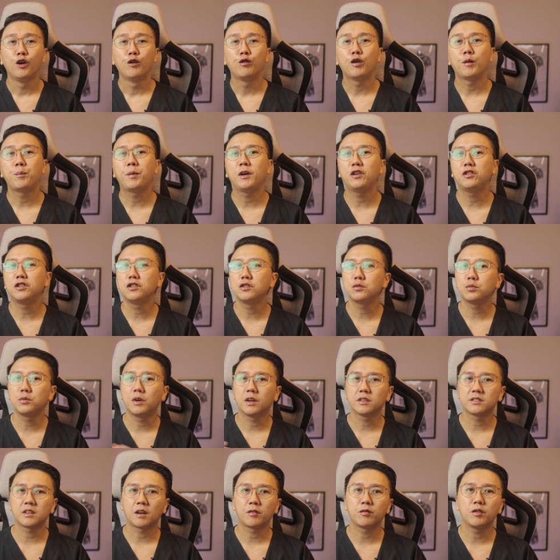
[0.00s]
For patients who
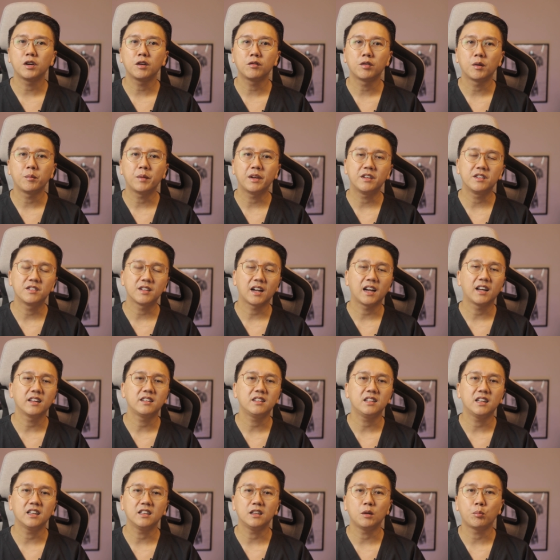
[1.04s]
are suffering from
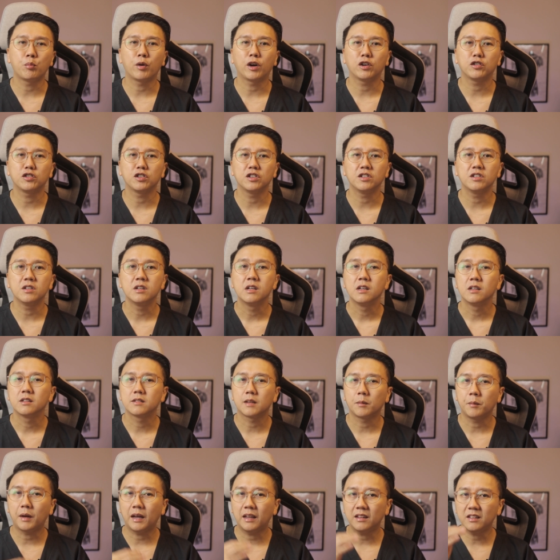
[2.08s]
anxiety and depression,
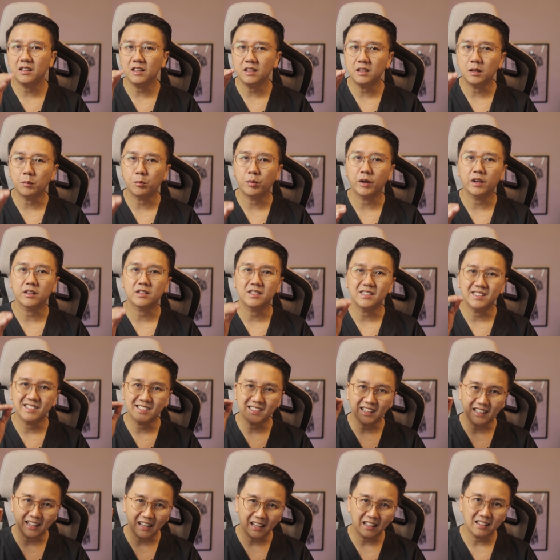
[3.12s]
some
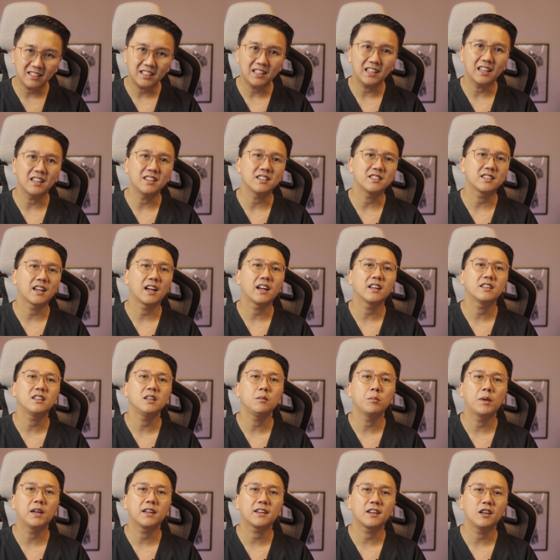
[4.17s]
antidepressants and
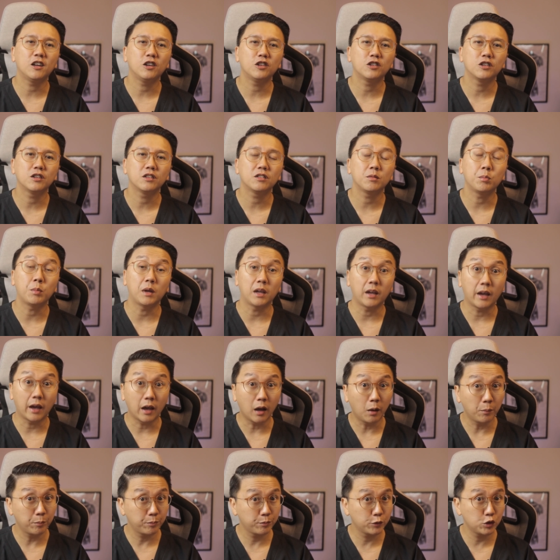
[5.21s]
anti-anxiety medications may
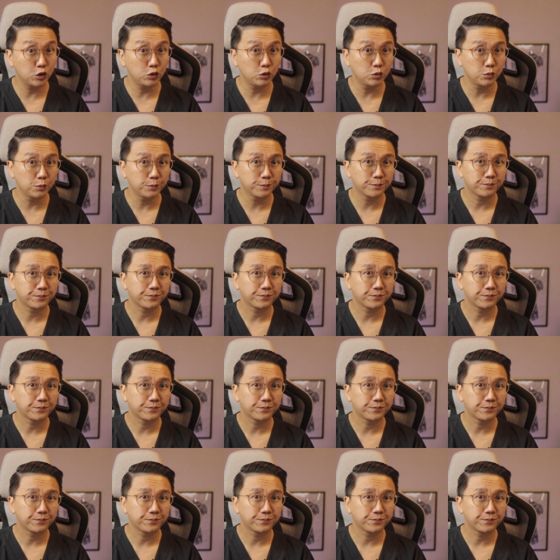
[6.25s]
help too.